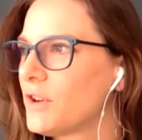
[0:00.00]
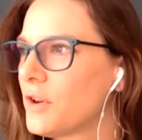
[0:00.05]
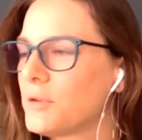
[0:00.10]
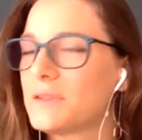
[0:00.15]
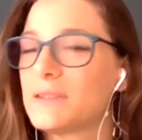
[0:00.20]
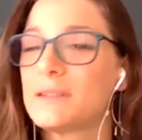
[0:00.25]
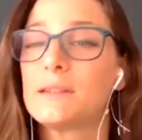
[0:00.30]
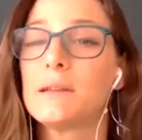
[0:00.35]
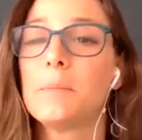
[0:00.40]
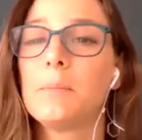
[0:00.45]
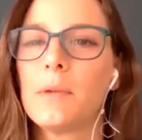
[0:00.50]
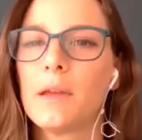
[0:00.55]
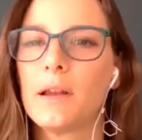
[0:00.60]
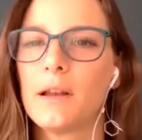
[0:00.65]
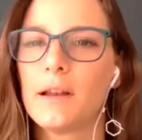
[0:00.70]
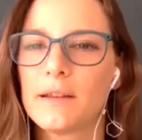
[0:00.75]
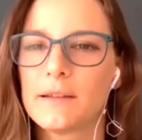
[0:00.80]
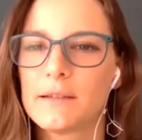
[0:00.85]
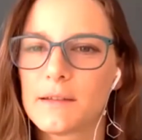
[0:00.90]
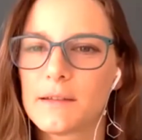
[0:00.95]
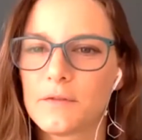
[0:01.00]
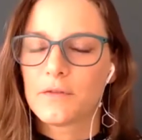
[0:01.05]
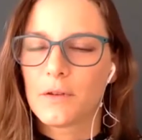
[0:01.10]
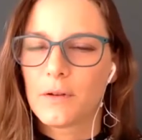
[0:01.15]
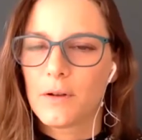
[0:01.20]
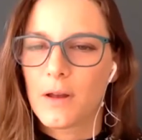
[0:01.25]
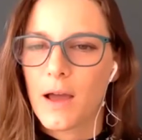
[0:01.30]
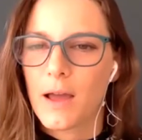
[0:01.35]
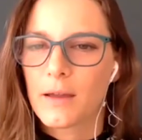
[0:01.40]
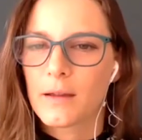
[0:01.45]
stimulus,
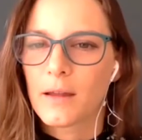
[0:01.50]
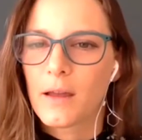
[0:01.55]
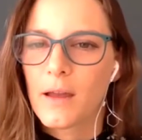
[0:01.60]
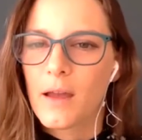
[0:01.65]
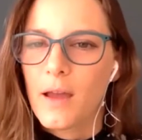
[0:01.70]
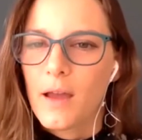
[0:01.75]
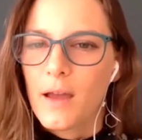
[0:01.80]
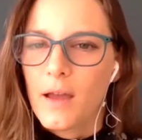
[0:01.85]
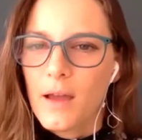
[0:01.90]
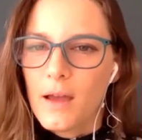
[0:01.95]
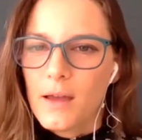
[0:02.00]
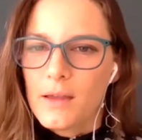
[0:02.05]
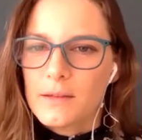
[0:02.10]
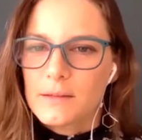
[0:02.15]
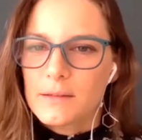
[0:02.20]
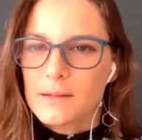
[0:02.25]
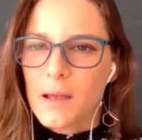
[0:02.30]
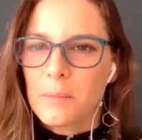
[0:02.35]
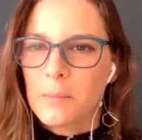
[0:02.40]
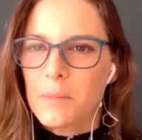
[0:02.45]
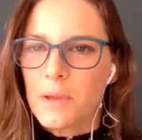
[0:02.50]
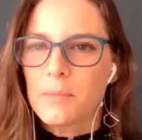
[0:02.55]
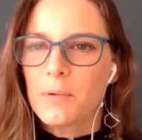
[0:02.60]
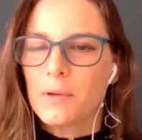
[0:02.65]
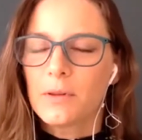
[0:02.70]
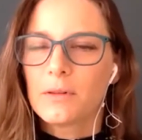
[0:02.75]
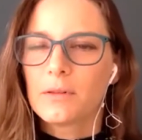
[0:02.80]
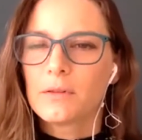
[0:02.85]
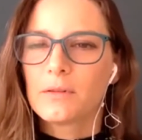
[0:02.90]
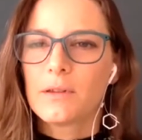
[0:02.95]
you like, some
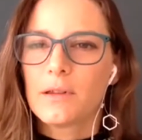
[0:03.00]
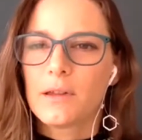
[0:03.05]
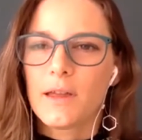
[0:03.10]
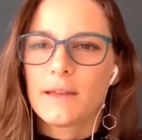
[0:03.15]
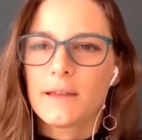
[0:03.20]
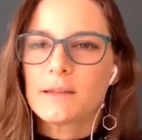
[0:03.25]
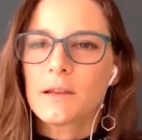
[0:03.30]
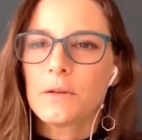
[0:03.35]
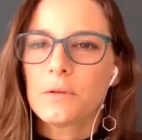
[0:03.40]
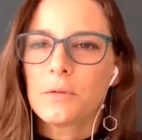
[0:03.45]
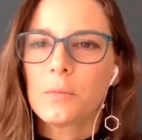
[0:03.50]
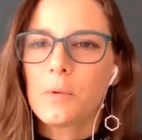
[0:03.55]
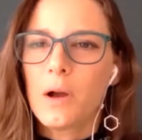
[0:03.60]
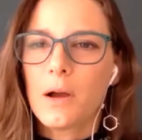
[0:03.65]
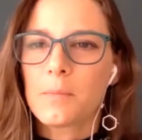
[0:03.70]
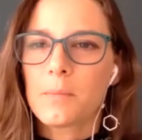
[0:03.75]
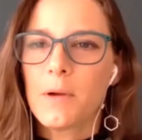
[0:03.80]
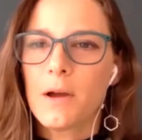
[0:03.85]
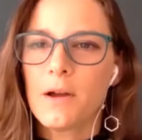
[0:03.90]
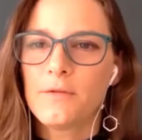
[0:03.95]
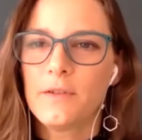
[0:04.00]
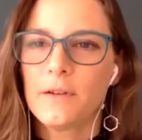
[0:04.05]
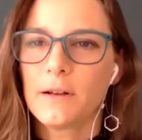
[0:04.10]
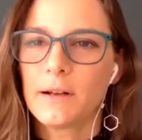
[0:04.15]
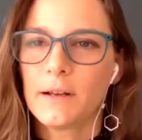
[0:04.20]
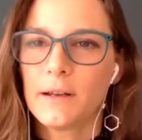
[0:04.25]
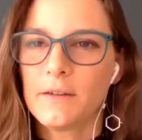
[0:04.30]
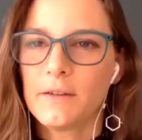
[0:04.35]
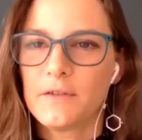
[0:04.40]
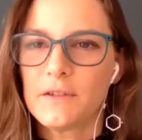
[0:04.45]
people, that's going to work
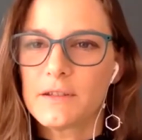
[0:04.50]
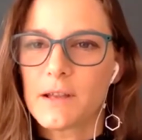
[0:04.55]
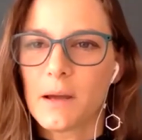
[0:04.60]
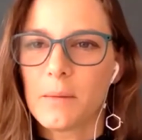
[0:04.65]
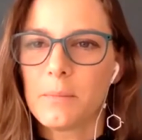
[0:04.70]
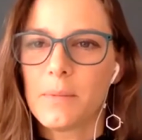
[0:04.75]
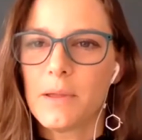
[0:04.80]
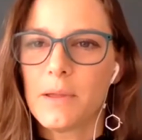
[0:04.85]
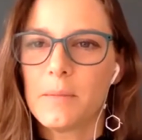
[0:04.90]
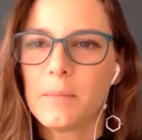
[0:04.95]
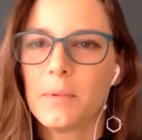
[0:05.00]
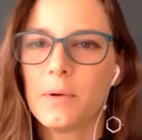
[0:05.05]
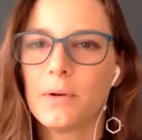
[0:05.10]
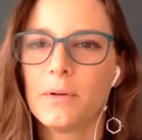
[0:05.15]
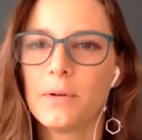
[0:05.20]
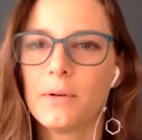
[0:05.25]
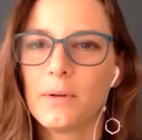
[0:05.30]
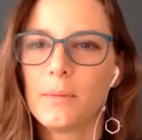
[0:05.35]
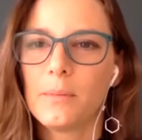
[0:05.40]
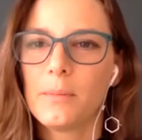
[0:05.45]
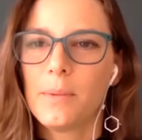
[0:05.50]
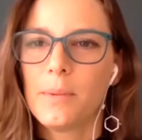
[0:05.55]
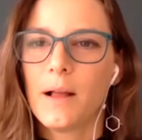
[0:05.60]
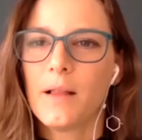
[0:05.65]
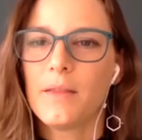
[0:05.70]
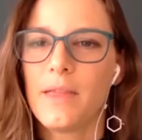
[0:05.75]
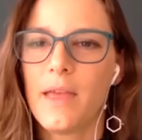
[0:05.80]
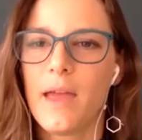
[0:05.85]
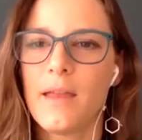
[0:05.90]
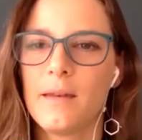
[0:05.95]
perfectly for some people,
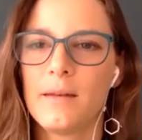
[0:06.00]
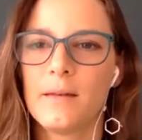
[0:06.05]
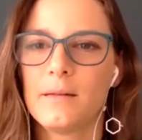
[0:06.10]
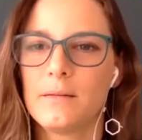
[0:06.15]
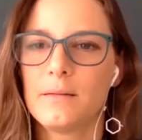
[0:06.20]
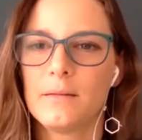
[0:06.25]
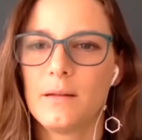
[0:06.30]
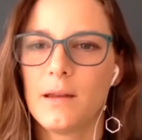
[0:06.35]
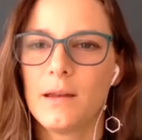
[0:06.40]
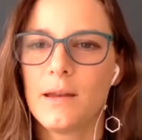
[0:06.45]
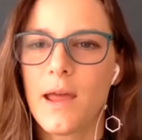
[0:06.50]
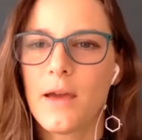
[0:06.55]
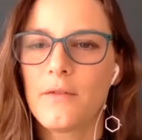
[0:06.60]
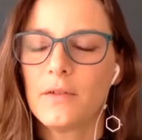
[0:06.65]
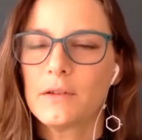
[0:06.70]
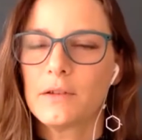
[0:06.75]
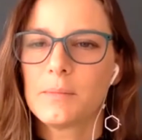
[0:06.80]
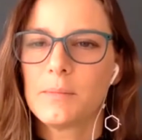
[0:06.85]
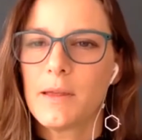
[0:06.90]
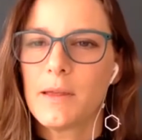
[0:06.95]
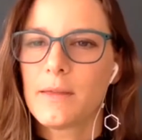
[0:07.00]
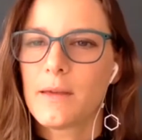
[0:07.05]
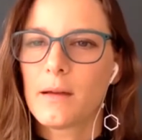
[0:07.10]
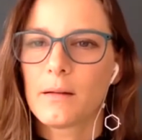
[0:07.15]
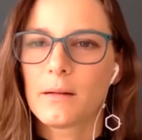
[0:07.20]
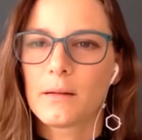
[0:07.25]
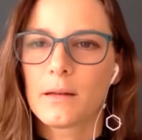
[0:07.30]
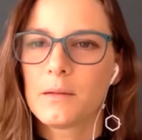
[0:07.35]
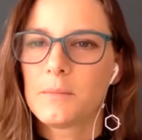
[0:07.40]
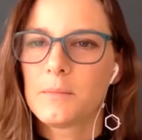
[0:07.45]
but then inevitably
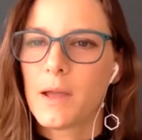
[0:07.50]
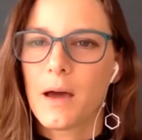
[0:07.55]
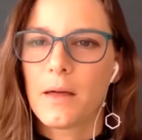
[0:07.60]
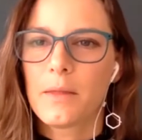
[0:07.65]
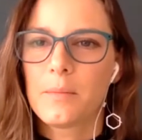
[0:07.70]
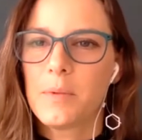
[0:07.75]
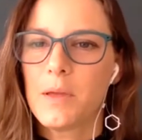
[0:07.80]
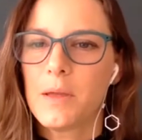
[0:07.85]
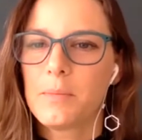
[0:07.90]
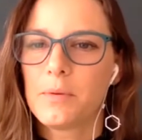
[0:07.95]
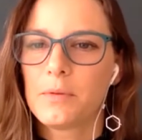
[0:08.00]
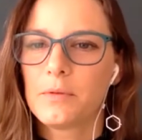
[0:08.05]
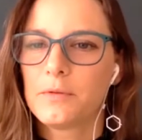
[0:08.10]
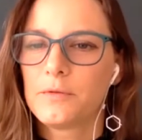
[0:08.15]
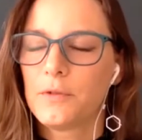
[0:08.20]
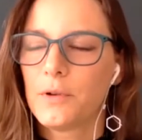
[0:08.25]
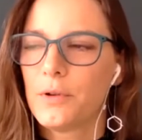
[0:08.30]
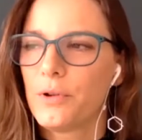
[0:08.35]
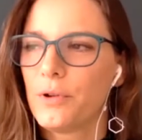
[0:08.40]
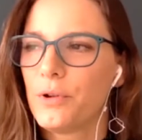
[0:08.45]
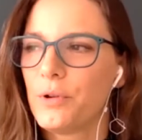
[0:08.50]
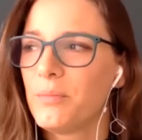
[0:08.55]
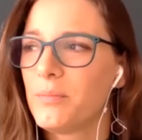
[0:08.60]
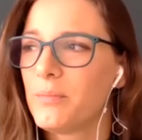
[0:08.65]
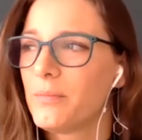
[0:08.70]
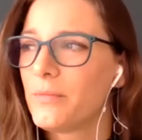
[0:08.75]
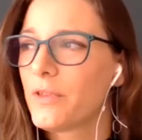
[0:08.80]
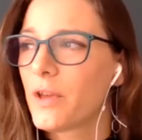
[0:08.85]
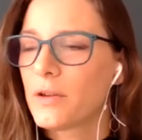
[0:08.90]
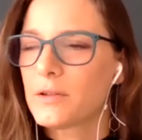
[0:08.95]
there are going to be other people for
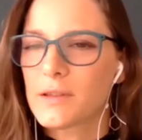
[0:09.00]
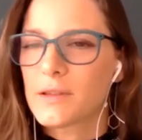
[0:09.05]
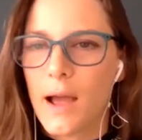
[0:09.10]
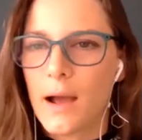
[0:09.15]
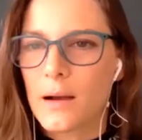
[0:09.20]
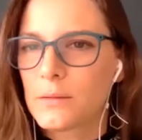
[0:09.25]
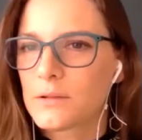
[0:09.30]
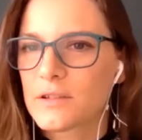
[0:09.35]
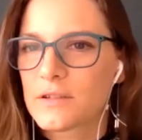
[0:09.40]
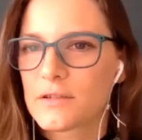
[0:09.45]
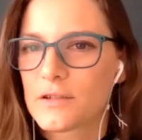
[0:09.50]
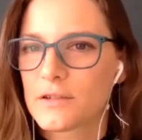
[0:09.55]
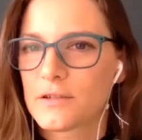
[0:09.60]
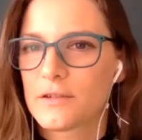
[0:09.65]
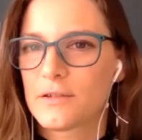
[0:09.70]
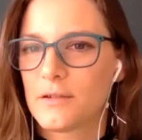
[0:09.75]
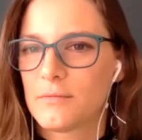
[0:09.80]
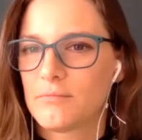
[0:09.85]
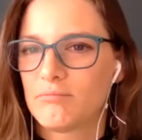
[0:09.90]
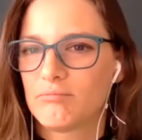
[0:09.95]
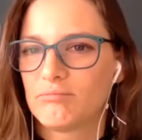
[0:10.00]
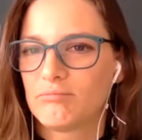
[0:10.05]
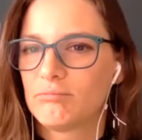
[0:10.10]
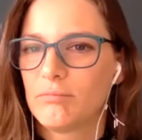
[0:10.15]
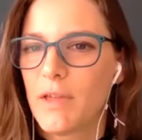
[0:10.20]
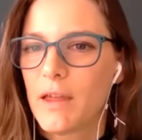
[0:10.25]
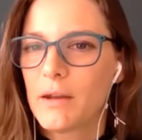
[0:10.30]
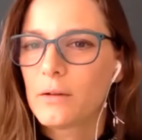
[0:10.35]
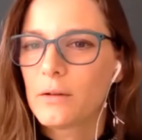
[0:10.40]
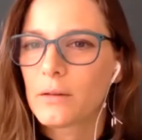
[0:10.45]
whom those hours
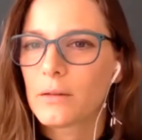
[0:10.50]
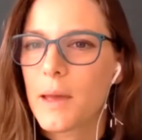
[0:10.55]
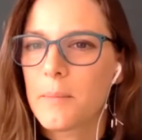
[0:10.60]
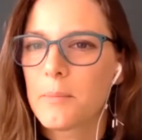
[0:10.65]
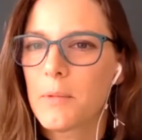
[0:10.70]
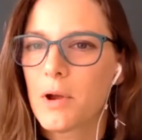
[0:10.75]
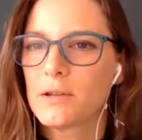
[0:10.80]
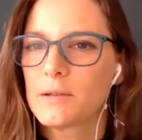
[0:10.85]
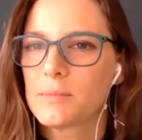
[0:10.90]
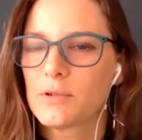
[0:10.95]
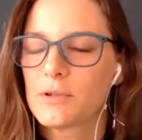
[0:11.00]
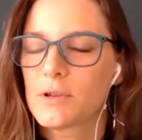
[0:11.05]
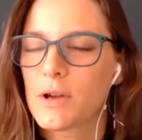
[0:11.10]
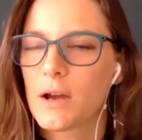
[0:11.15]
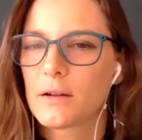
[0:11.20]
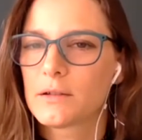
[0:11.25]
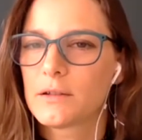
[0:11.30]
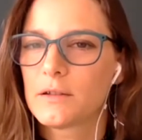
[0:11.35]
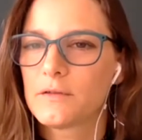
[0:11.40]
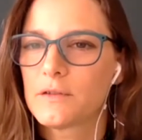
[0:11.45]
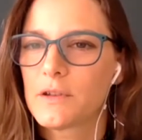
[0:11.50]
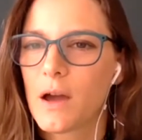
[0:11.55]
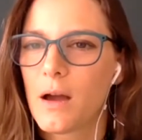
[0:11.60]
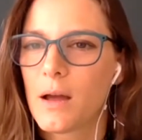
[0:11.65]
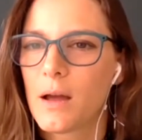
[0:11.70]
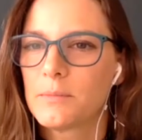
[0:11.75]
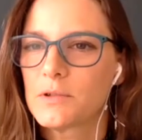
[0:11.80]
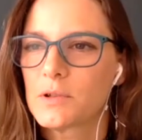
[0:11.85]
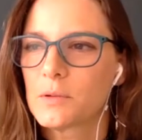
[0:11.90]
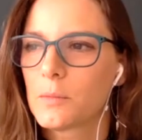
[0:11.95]
they're not their most productive
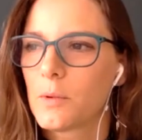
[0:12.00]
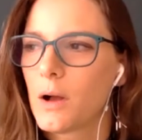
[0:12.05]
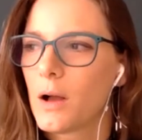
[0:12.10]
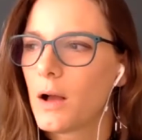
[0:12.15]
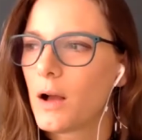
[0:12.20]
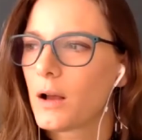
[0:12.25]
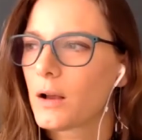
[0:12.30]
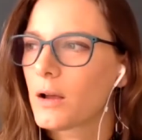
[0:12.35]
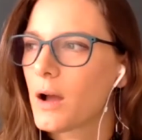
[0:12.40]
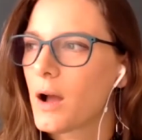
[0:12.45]
time to work.